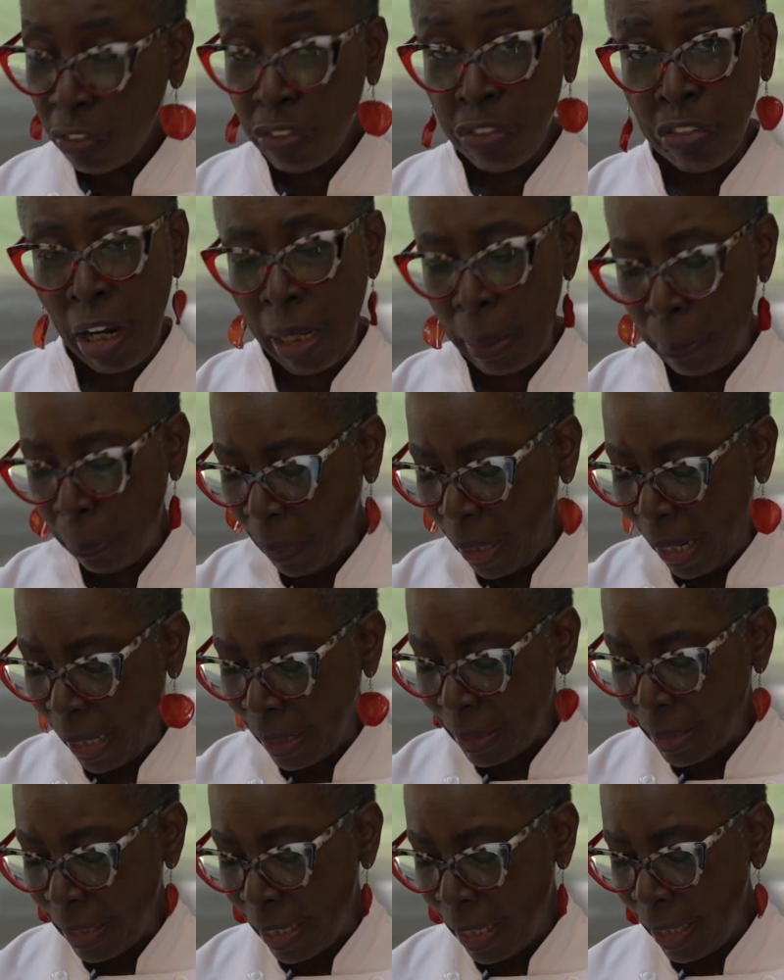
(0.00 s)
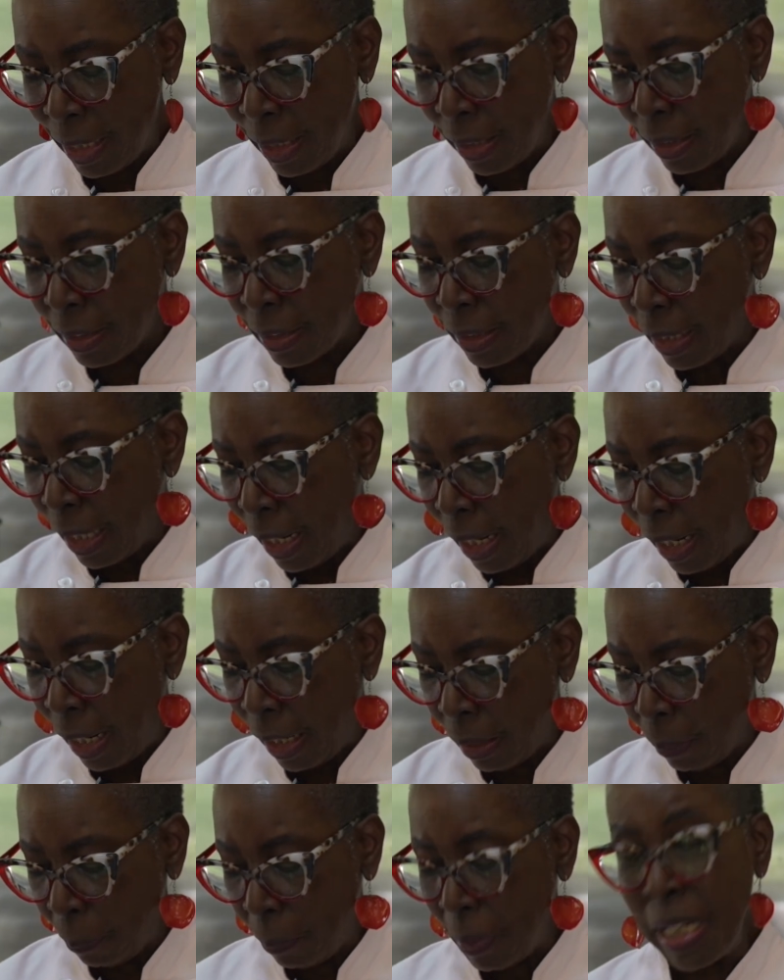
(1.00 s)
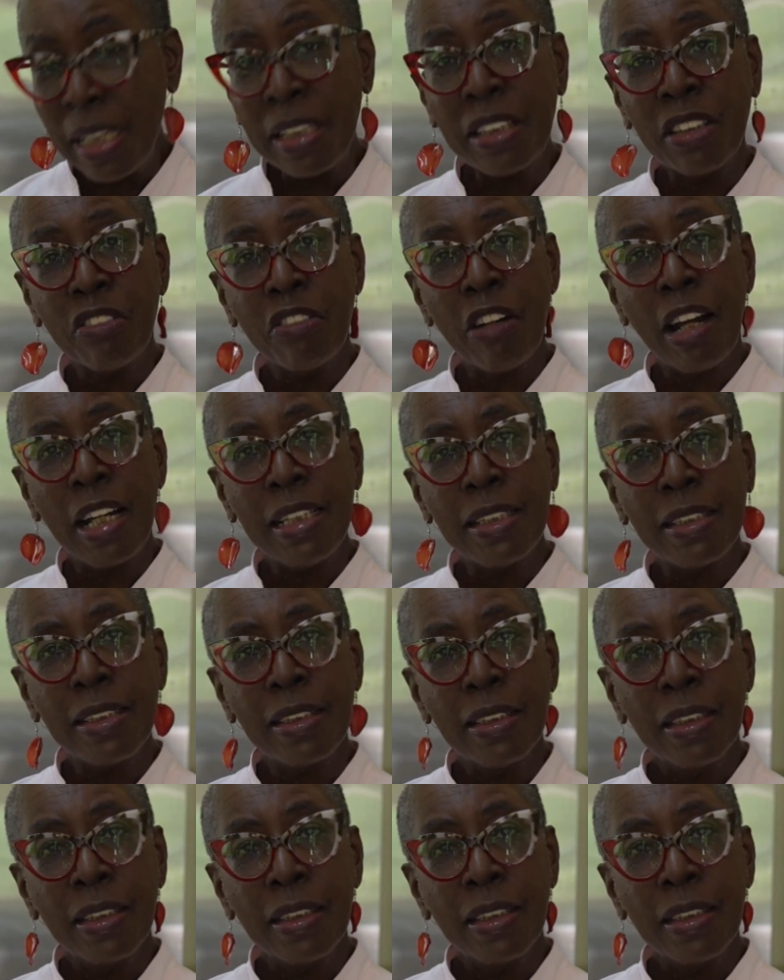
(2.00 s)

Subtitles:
fried plantains, and the peas and rice.